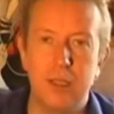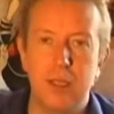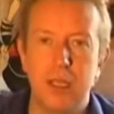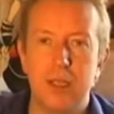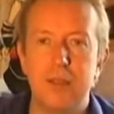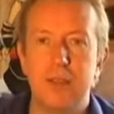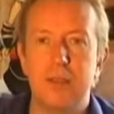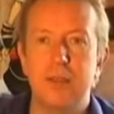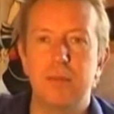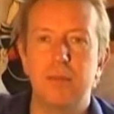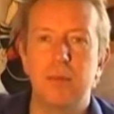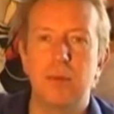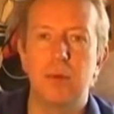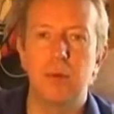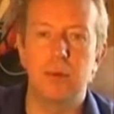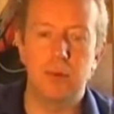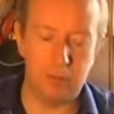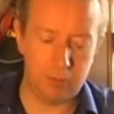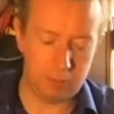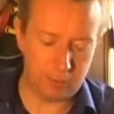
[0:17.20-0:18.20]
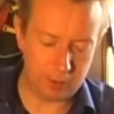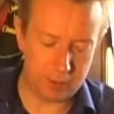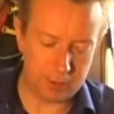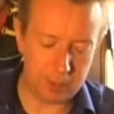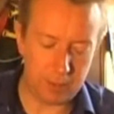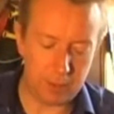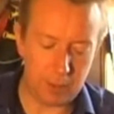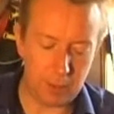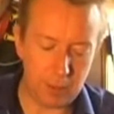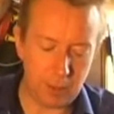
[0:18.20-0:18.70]
you, that's the wrong what's
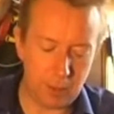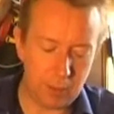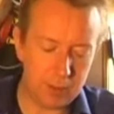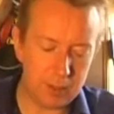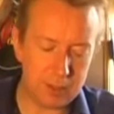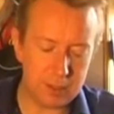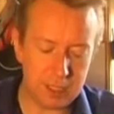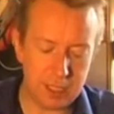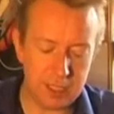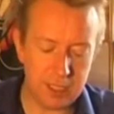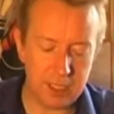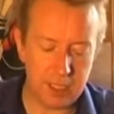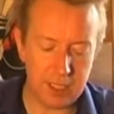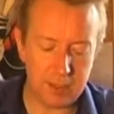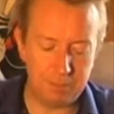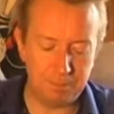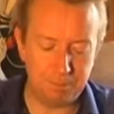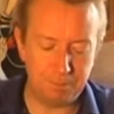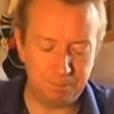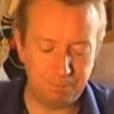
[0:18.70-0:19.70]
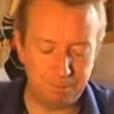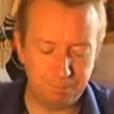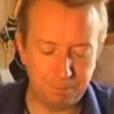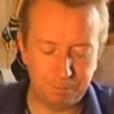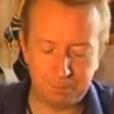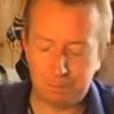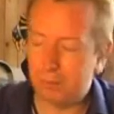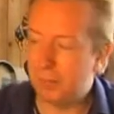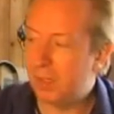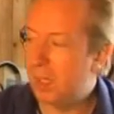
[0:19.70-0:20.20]
name. I want to take a
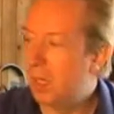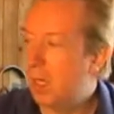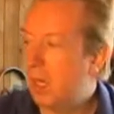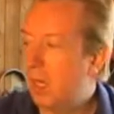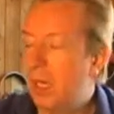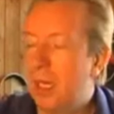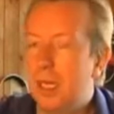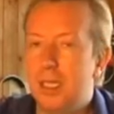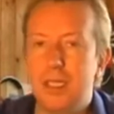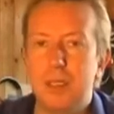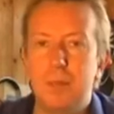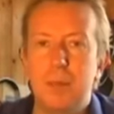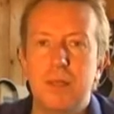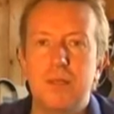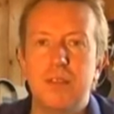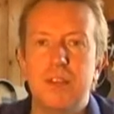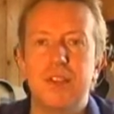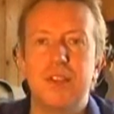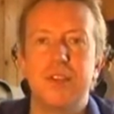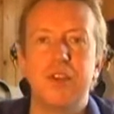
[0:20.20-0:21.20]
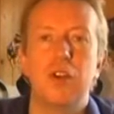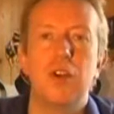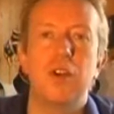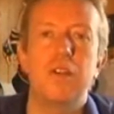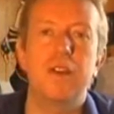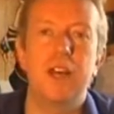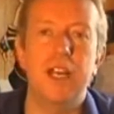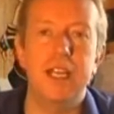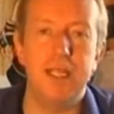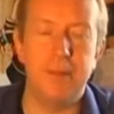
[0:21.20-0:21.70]
little bit of a
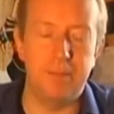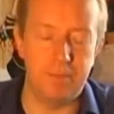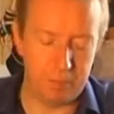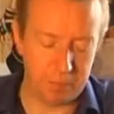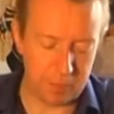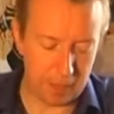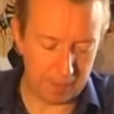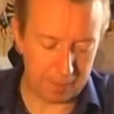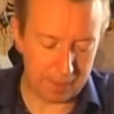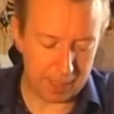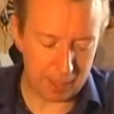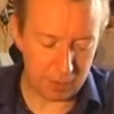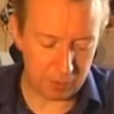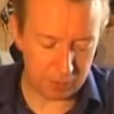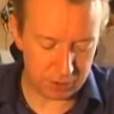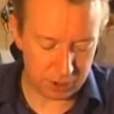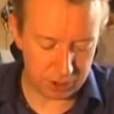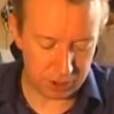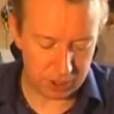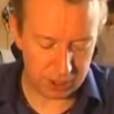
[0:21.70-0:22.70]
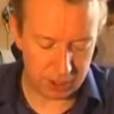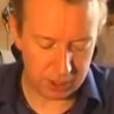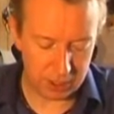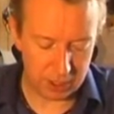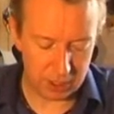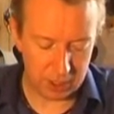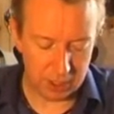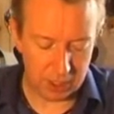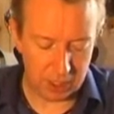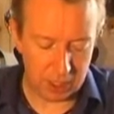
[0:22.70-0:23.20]
survey about
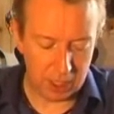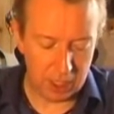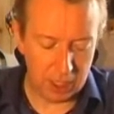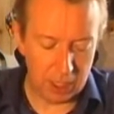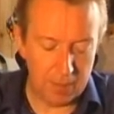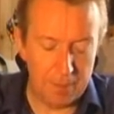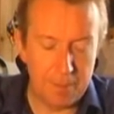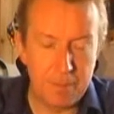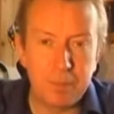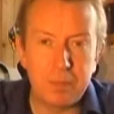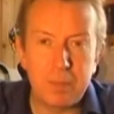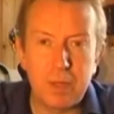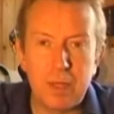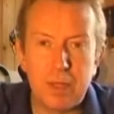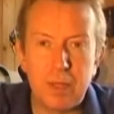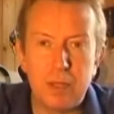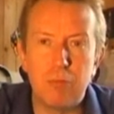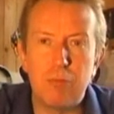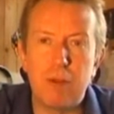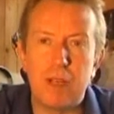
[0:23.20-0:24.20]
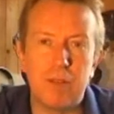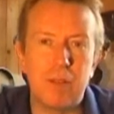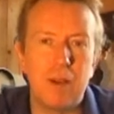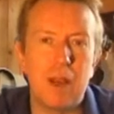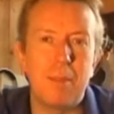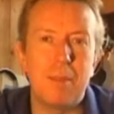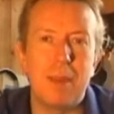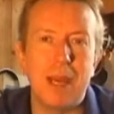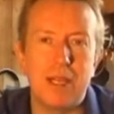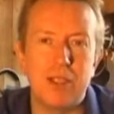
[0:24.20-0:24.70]
the
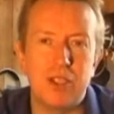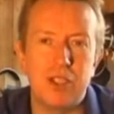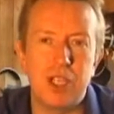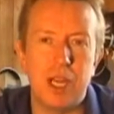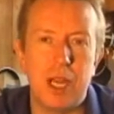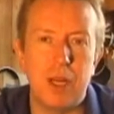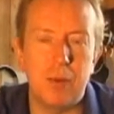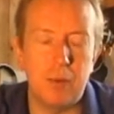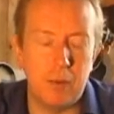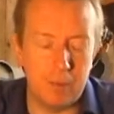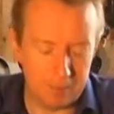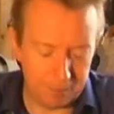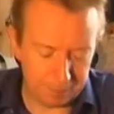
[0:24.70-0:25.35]
Rickvanman channel.